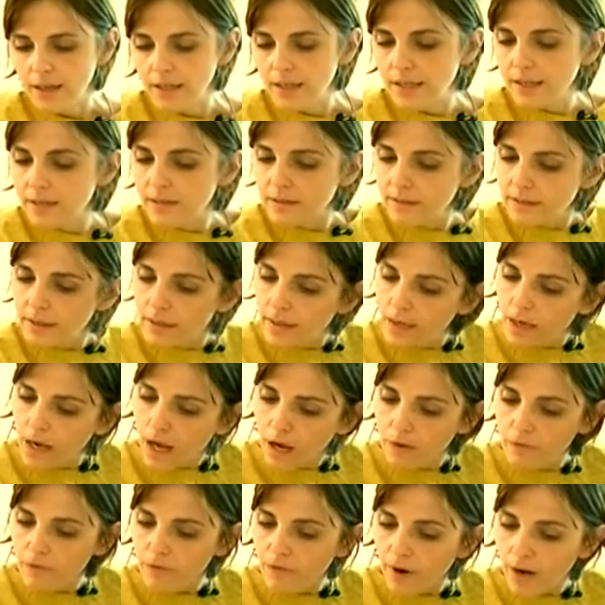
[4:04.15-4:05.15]
is the
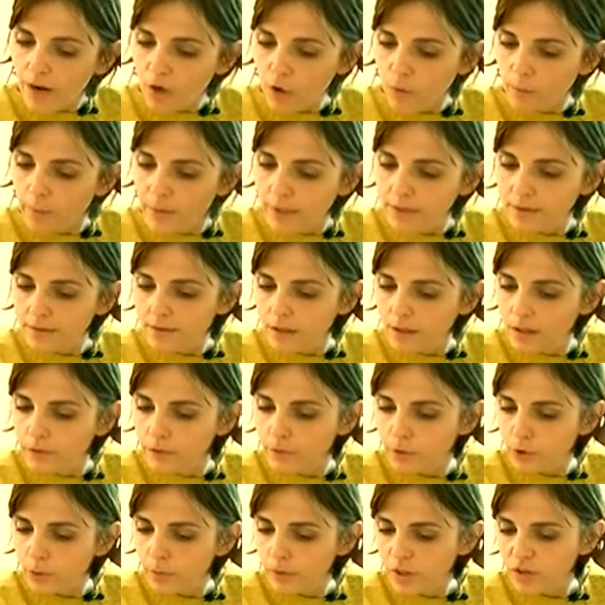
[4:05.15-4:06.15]
Environmental
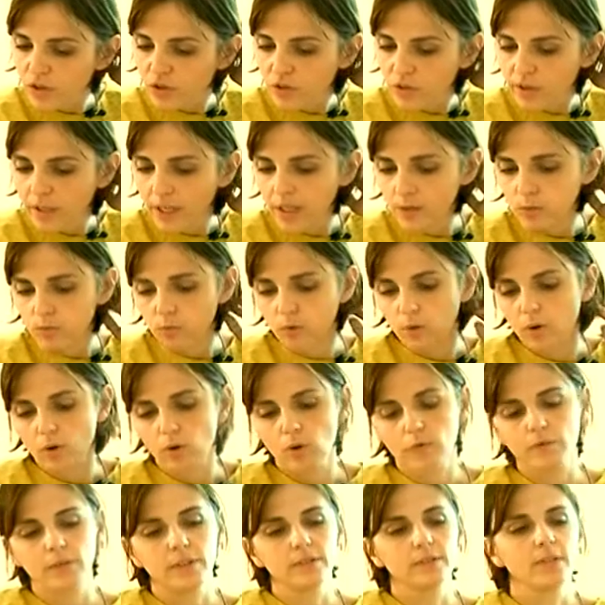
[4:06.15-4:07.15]
Information Network
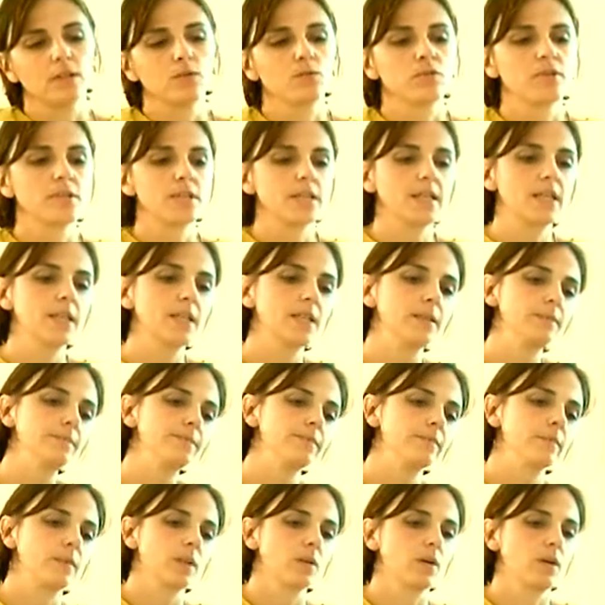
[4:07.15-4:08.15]
of Andalusia.
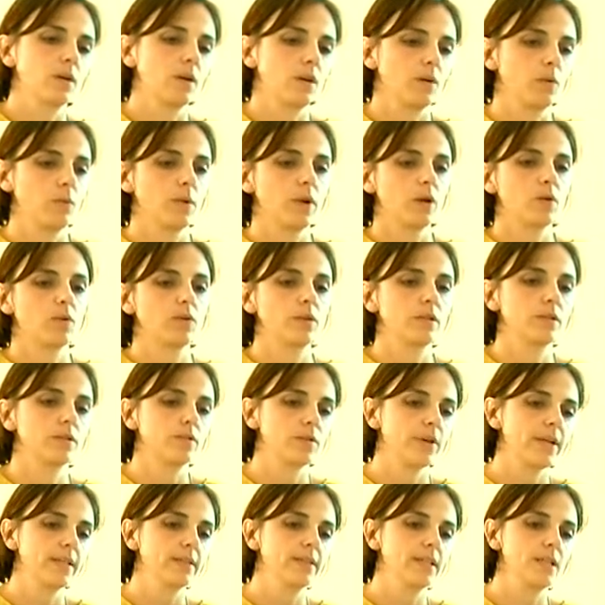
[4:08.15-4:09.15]
We call it
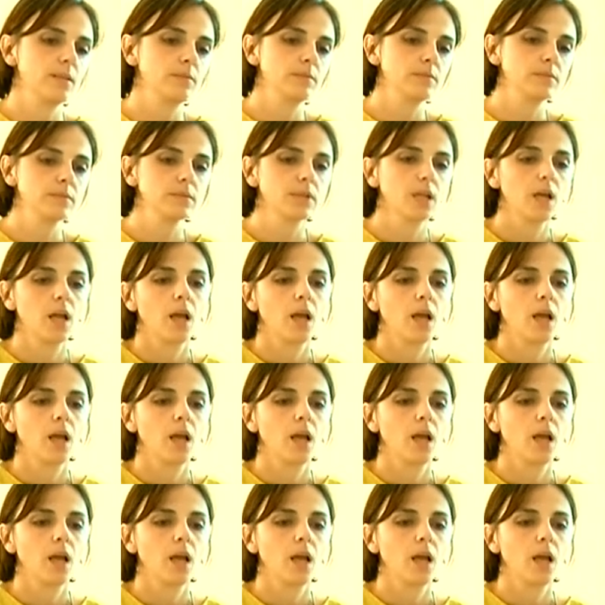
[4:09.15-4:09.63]
the REDIAM.